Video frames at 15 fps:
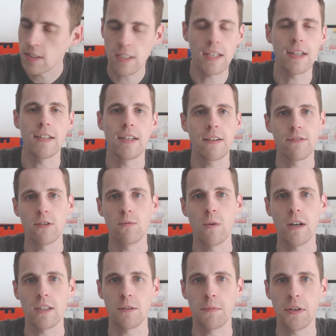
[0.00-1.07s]
say never
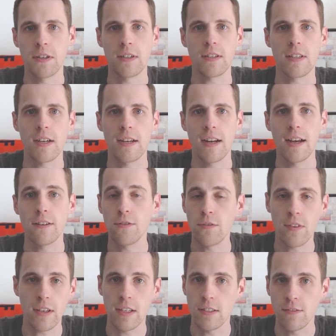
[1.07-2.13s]
watch Parasyte, I do
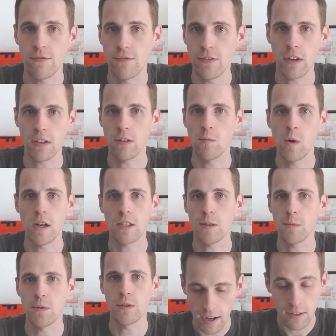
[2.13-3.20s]
think it's very
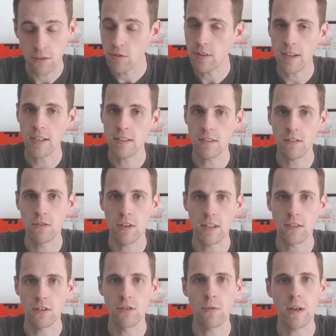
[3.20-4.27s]
watchable. I do think it's
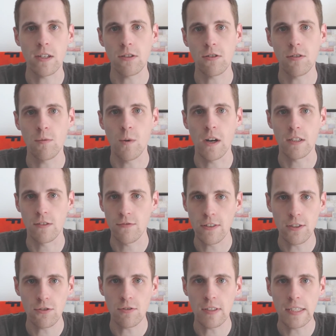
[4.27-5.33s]
a great show to watch
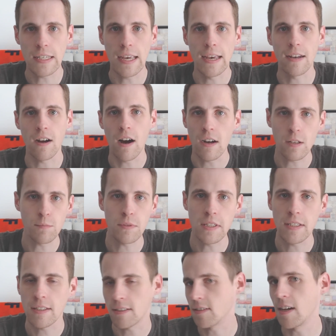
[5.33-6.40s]
visually and audibly.
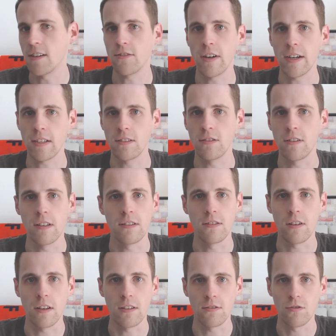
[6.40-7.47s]
The soundtrack
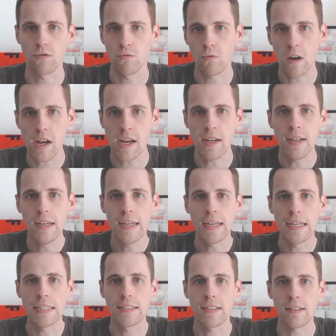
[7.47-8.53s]
is great.
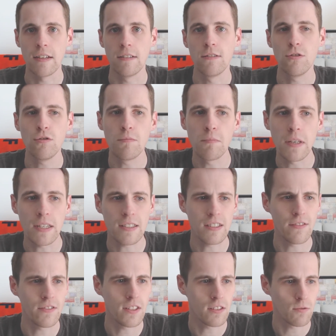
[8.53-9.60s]
It's a new mix
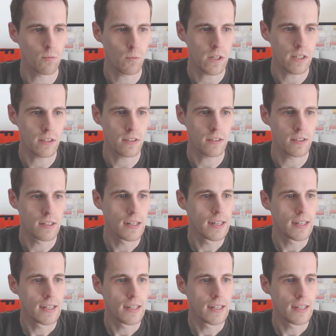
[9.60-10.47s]
of this weird